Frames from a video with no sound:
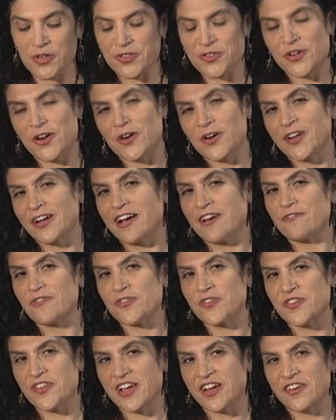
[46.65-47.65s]
to start our
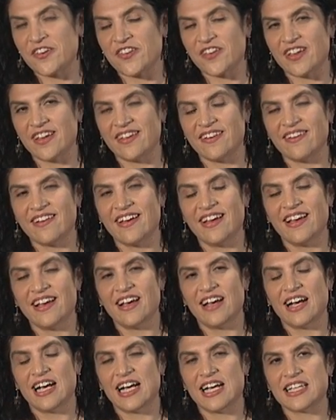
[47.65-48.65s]
conversation
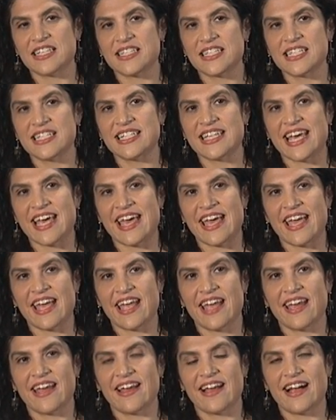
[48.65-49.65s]

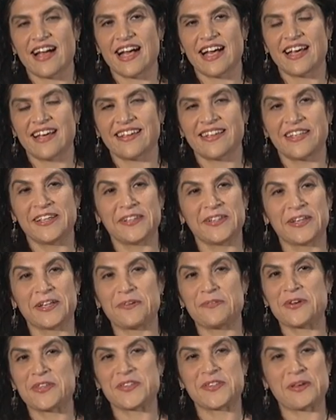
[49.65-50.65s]
today dealing
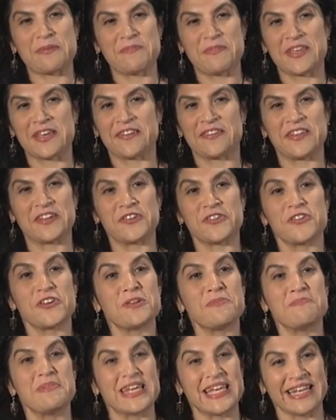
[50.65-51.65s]
with something that
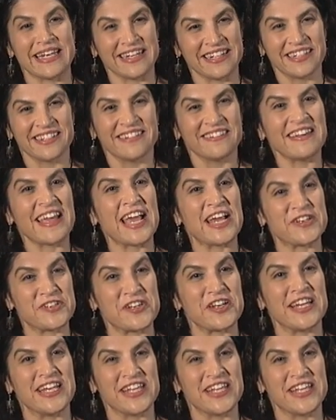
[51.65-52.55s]
should be ancient